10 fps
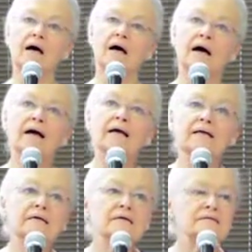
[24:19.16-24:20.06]

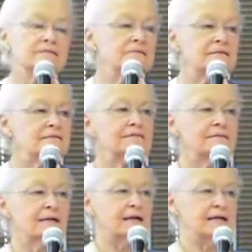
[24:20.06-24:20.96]
I didn't
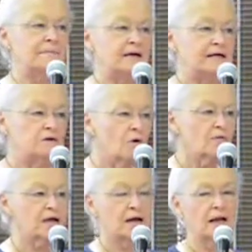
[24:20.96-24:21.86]
let anybody
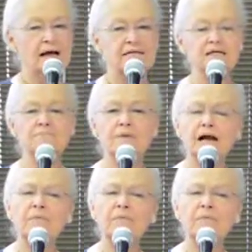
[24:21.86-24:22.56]
know that I liked it, but I